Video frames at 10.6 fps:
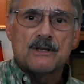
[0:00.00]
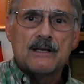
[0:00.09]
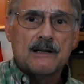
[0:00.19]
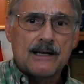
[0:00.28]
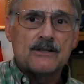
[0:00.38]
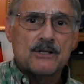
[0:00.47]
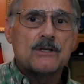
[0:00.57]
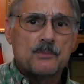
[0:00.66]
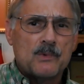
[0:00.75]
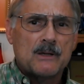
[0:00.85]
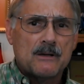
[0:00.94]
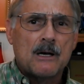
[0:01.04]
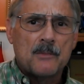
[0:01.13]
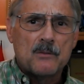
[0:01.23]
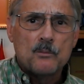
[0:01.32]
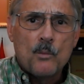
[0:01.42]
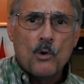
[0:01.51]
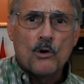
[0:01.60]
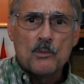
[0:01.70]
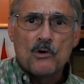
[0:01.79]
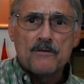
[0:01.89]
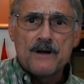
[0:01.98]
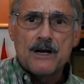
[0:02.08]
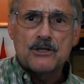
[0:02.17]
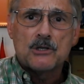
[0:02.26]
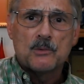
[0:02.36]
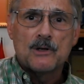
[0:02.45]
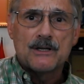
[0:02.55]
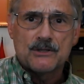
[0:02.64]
And like I say, it's becoming more and more fashionable